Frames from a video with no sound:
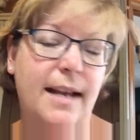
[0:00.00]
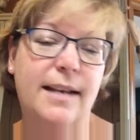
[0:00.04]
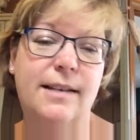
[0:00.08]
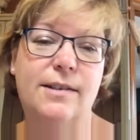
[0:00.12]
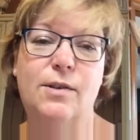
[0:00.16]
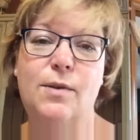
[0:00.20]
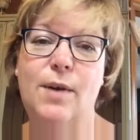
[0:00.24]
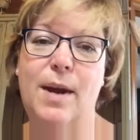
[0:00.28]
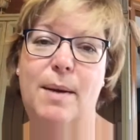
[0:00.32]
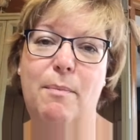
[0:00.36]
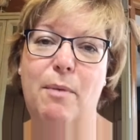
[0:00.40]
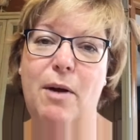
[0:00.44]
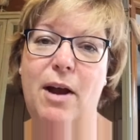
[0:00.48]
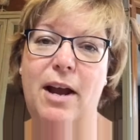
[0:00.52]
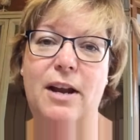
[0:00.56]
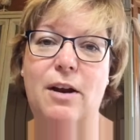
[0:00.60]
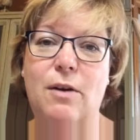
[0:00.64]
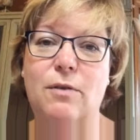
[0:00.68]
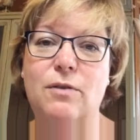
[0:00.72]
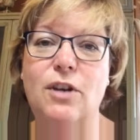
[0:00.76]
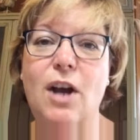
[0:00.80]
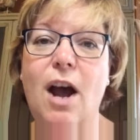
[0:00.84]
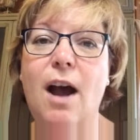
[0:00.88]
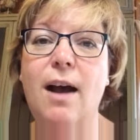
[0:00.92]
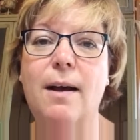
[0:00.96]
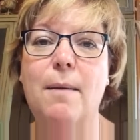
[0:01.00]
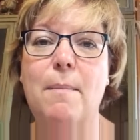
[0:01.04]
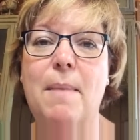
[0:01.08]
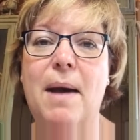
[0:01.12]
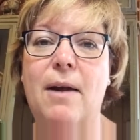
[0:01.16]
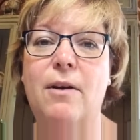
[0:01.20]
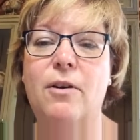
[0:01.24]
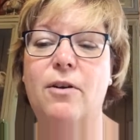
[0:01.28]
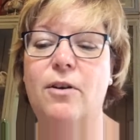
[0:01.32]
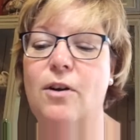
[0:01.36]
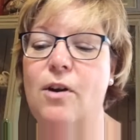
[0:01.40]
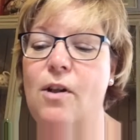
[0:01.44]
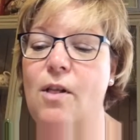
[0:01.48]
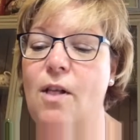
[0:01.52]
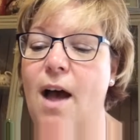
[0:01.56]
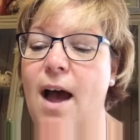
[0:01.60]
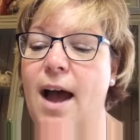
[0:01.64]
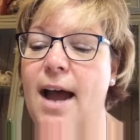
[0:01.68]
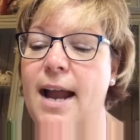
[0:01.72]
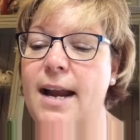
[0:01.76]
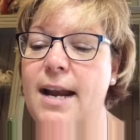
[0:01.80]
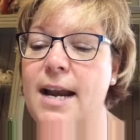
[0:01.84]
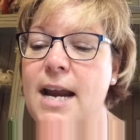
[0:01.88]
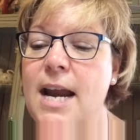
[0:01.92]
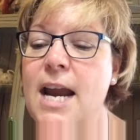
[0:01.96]
so I probably don't talk about her a
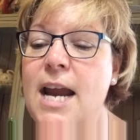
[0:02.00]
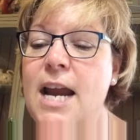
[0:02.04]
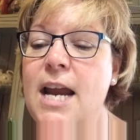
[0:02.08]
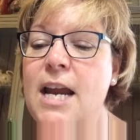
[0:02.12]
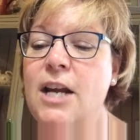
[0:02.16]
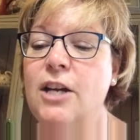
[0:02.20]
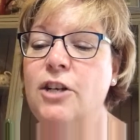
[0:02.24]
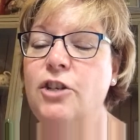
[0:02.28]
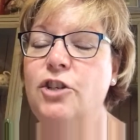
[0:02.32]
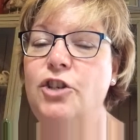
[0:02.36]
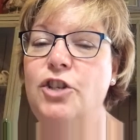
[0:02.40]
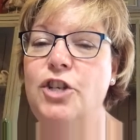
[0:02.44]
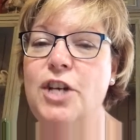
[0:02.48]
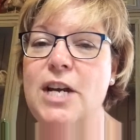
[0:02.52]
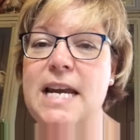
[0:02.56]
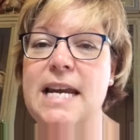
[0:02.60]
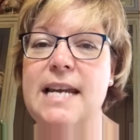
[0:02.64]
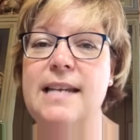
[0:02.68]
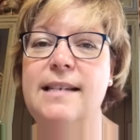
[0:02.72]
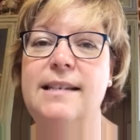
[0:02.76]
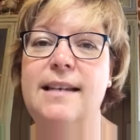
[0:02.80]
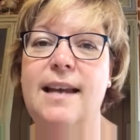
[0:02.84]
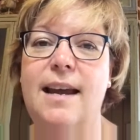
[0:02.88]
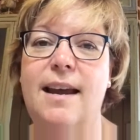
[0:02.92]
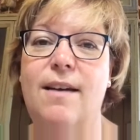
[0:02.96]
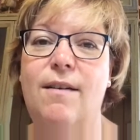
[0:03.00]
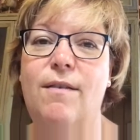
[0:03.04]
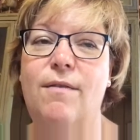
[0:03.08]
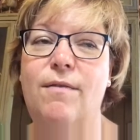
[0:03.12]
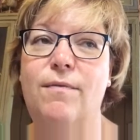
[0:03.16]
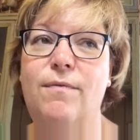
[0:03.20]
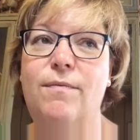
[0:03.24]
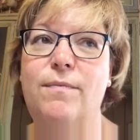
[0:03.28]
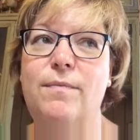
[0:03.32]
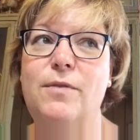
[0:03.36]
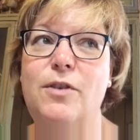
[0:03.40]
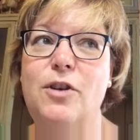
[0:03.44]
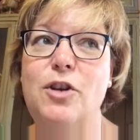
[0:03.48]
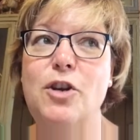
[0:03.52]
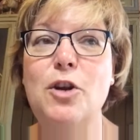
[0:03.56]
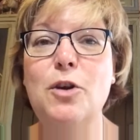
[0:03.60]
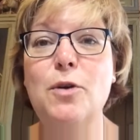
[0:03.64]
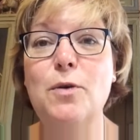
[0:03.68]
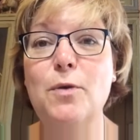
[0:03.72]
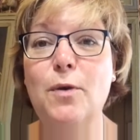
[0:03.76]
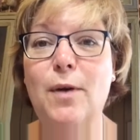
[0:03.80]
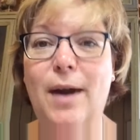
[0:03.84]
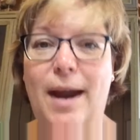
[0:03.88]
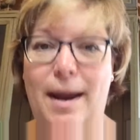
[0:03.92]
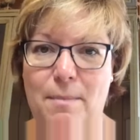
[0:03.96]
lot. She is a
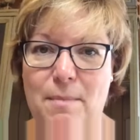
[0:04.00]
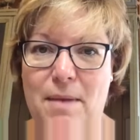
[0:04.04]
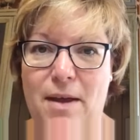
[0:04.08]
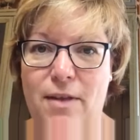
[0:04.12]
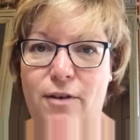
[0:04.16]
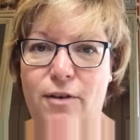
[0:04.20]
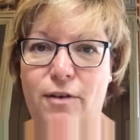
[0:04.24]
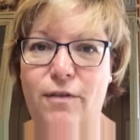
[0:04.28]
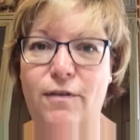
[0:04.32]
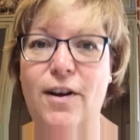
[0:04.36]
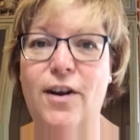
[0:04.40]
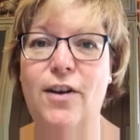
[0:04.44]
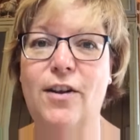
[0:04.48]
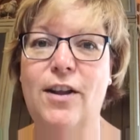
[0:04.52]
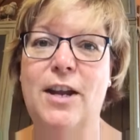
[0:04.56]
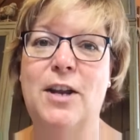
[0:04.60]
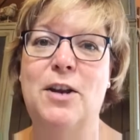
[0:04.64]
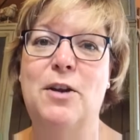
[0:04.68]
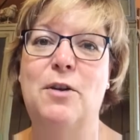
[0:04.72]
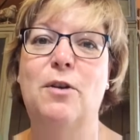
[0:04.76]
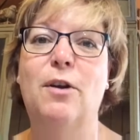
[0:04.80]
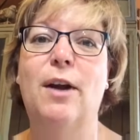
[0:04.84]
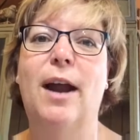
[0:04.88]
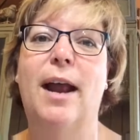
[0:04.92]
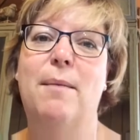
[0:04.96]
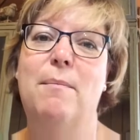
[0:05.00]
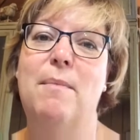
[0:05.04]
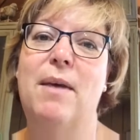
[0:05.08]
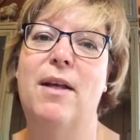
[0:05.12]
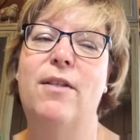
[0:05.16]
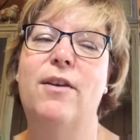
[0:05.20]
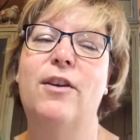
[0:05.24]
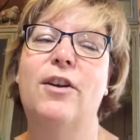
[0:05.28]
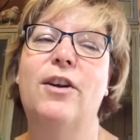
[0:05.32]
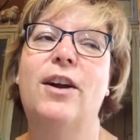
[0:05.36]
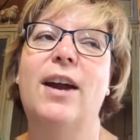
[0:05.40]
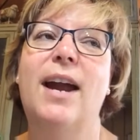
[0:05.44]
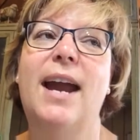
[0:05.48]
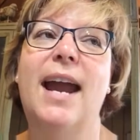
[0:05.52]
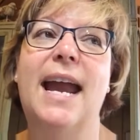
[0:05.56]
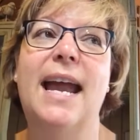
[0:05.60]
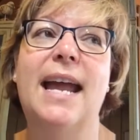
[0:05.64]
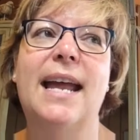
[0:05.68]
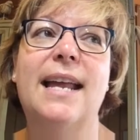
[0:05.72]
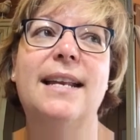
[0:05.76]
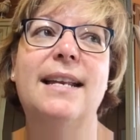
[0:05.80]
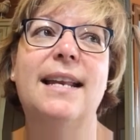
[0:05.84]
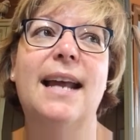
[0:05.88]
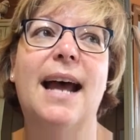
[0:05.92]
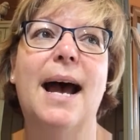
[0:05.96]
new grandmother, fairly new grandmother,
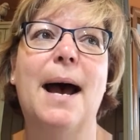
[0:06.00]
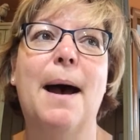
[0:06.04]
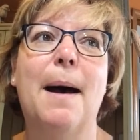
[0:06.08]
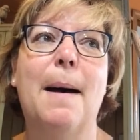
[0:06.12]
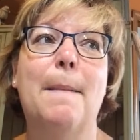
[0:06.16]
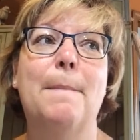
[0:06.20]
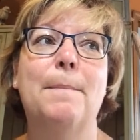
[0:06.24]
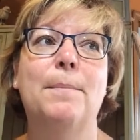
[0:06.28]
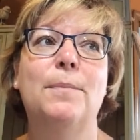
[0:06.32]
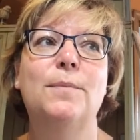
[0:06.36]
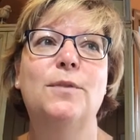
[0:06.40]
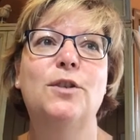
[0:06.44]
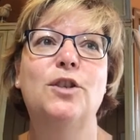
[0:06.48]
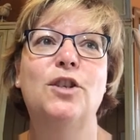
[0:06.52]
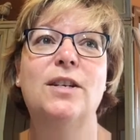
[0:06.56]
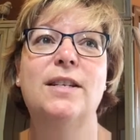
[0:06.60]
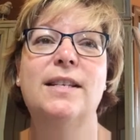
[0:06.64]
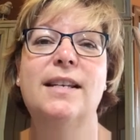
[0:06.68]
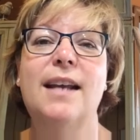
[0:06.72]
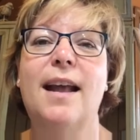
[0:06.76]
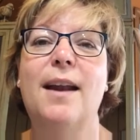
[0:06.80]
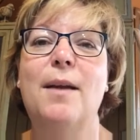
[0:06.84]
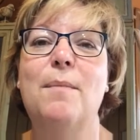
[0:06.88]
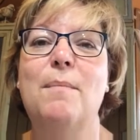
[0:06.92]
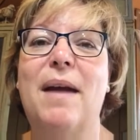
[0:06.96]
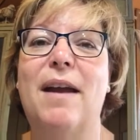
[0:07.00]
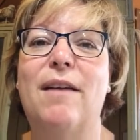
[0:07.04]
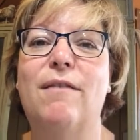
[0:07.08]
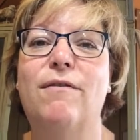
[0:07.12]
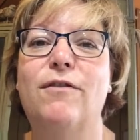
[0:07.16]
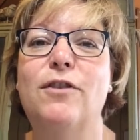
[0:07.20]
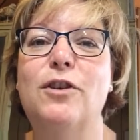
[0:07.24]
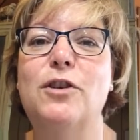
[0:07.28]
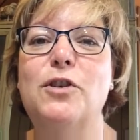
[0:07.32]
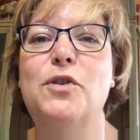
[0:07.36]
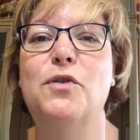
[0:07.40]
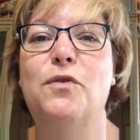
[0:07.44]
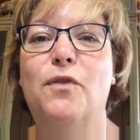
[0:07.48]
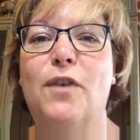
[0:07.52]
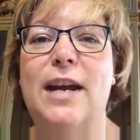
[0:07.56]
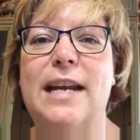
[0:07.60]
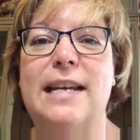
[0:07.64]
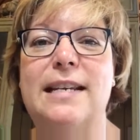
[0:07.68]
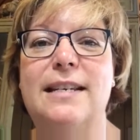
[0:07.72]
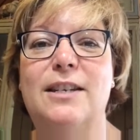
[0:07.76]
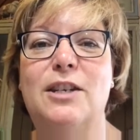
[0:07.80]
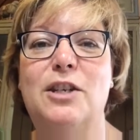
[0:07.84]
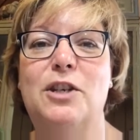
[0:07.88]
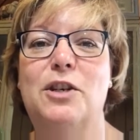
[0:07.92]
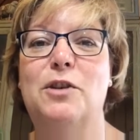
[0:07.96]
and she's kind of my first
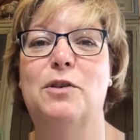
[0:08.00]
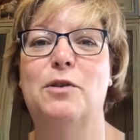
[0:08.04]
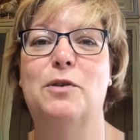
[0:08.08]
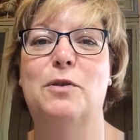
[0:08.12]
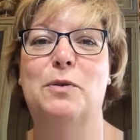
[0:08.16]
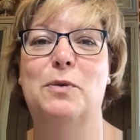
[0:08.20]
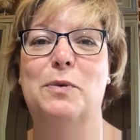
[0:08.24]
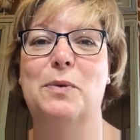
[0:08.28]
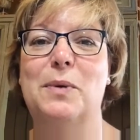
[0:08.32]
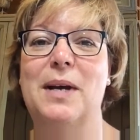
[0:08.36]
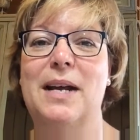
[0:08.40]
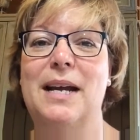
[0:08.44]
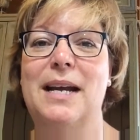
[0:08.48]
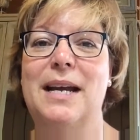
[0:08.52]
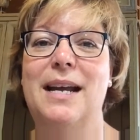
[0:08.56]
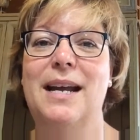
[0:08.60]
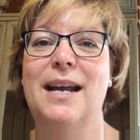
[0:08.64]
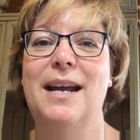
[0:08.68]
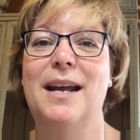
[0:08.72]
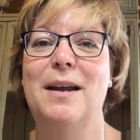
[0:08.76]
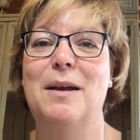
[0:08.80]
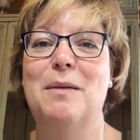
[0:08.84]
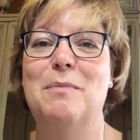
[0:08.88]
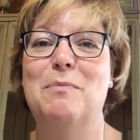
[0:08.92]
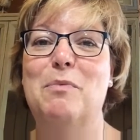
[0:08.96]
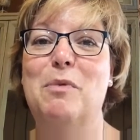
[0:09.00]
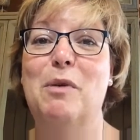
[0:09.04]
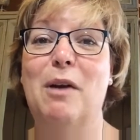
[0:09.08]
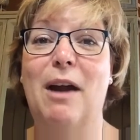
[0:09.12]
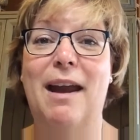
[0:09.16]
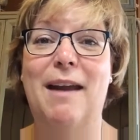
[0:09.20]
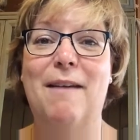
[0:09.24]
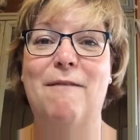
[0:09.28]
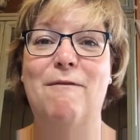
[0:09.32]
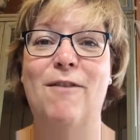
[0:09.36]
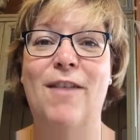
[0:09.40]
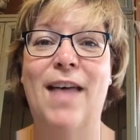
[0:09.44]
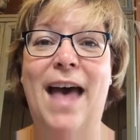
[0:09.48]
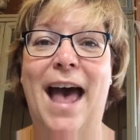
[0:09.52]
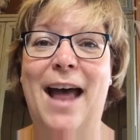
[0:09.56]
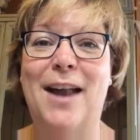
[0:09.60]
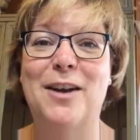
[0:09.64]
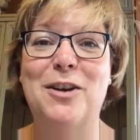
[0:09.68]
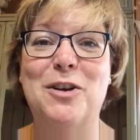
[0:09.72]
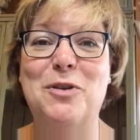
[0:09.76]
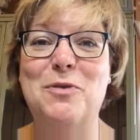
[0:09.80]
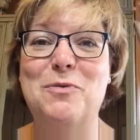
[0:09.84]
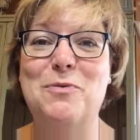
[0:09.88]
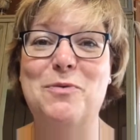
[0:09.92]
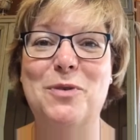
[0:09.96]
friend to brave
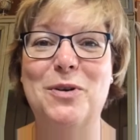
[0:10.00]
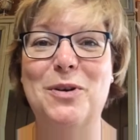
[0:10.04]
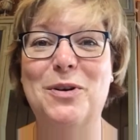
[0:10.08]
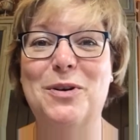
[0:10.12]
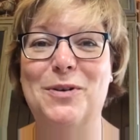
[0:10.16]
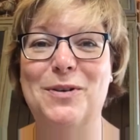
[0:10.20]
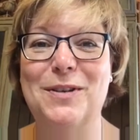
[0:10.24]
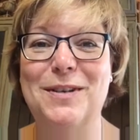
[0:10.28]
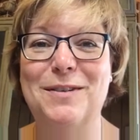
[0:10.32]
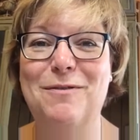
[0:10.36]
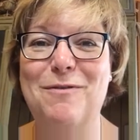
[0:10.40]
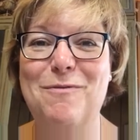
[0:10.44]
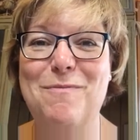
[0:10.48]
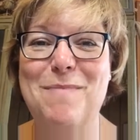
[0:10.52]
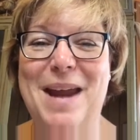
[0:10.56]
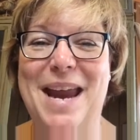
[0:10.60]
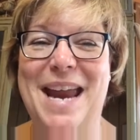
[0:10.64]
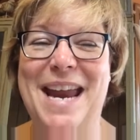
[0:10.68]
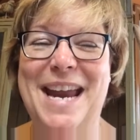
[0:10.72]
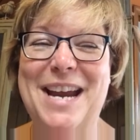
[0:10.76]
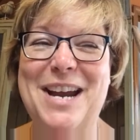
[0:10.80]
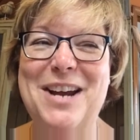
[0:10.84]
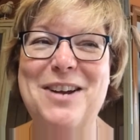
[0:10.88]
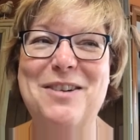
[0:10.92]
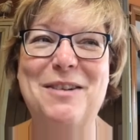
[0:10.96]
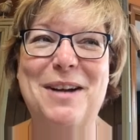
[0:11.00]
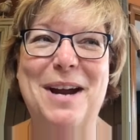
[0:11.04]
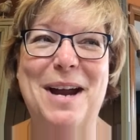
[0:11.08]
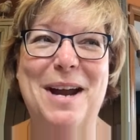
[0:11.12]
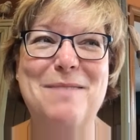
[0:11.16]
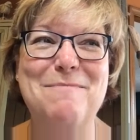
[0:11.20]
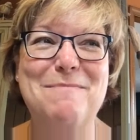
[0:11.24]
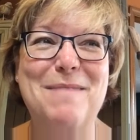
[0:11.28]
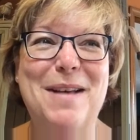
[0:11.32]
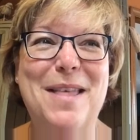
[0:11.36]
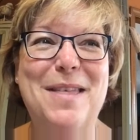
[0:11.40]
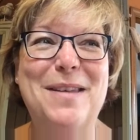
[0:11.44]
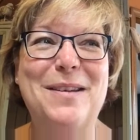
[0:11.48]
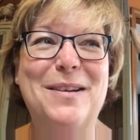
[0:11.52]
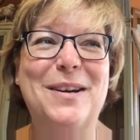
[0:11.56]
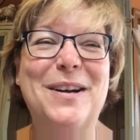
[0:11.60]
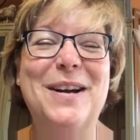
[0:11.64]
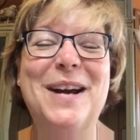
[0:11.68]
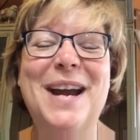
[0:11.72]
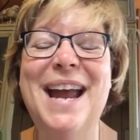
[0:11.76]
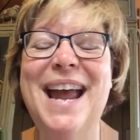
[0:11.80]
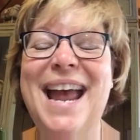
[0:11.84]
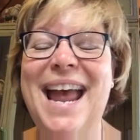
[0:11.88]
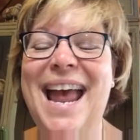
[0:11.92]
that new world of being a grandmother.